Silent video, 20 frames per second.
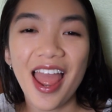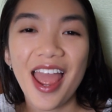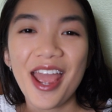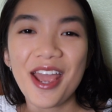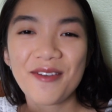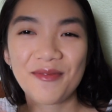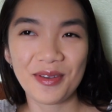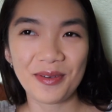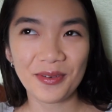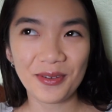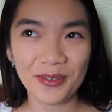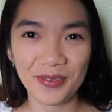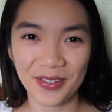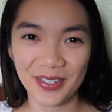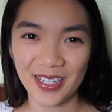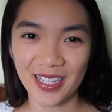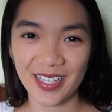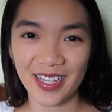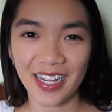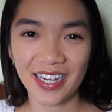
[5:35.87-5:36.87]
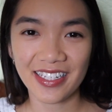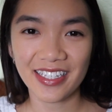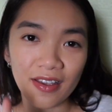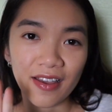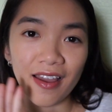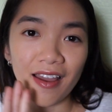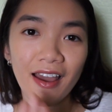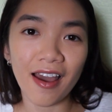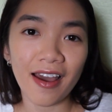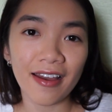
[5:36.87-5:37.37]
And people really liked it.
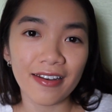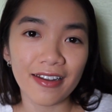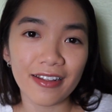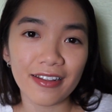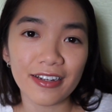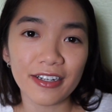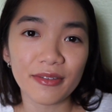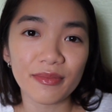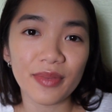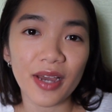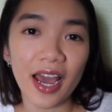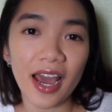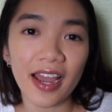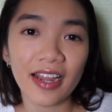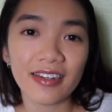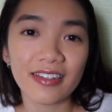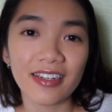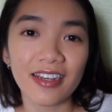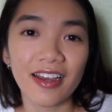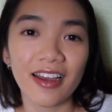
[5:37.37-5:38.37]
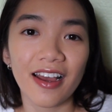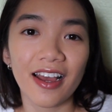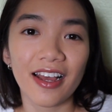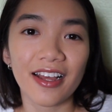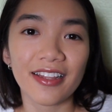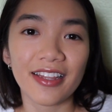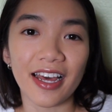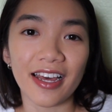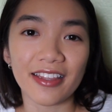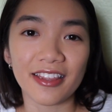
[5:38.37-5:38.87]
Another impact
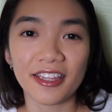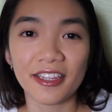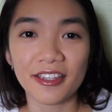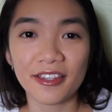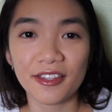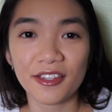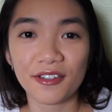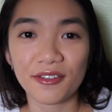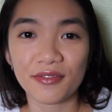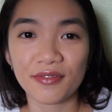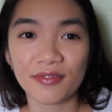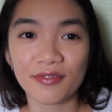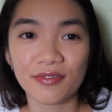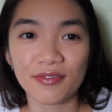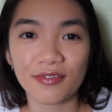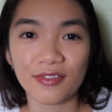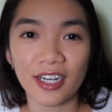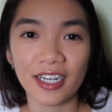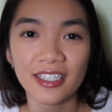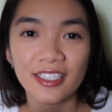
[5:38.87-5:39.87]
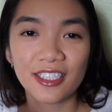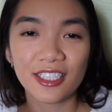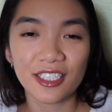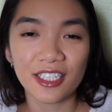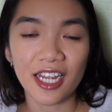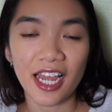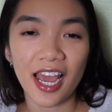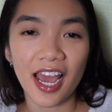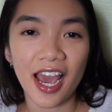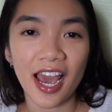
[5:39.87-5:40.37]
that the French
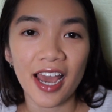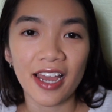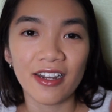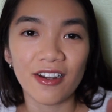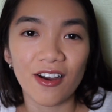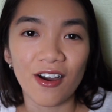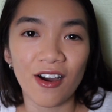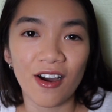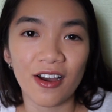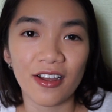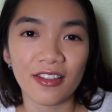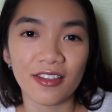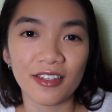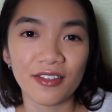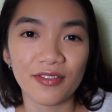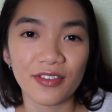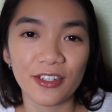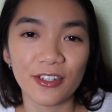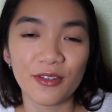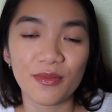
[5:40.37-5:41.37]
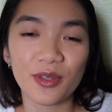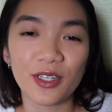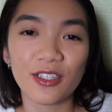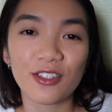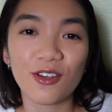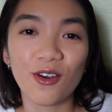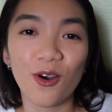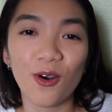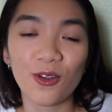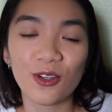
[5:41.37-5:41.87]
had on the Vietnamese
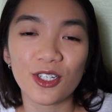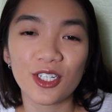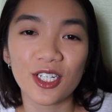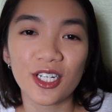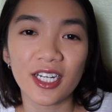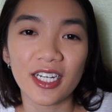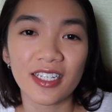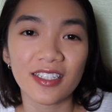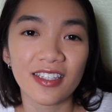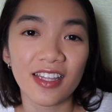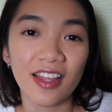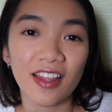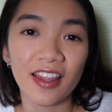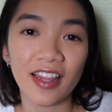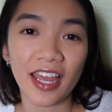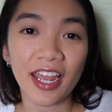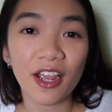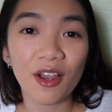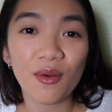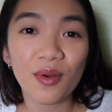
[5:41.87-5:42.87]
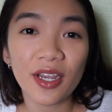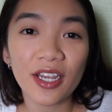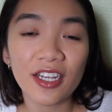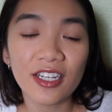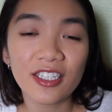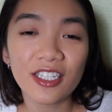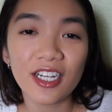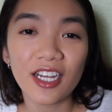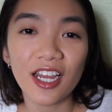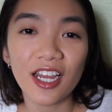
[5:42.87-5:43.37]
culture is the language.